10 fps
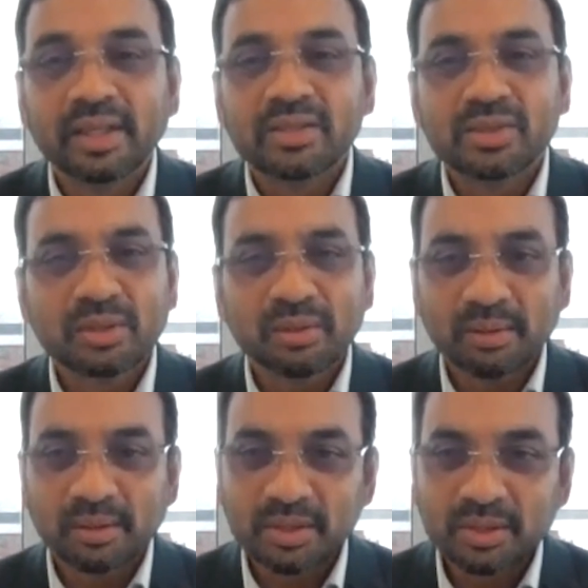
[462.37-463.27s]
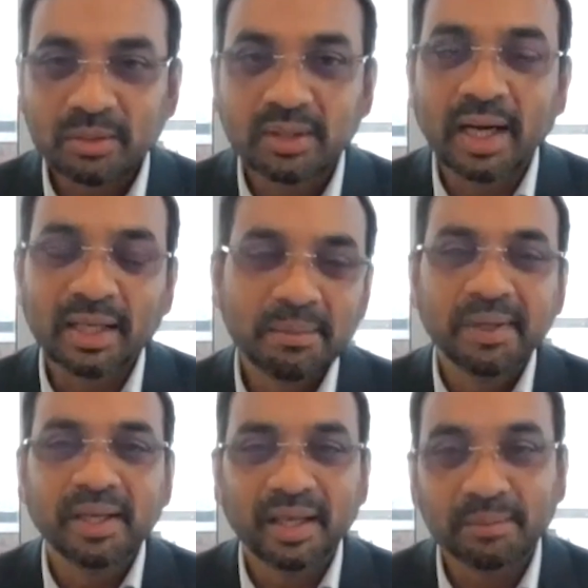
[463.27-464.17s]
So the
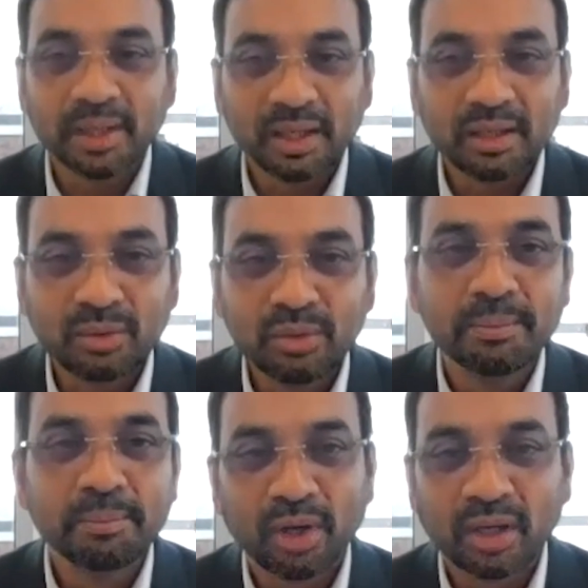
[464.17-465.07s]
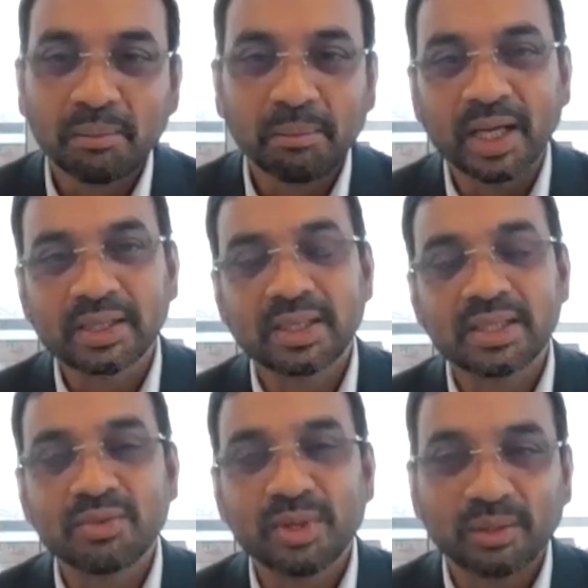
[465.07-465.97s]
ultimate aim, there are two important
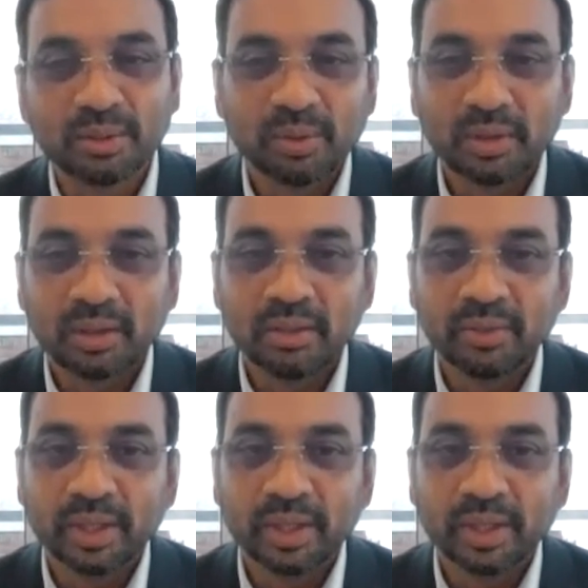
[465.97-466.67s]
baskets we have to work on.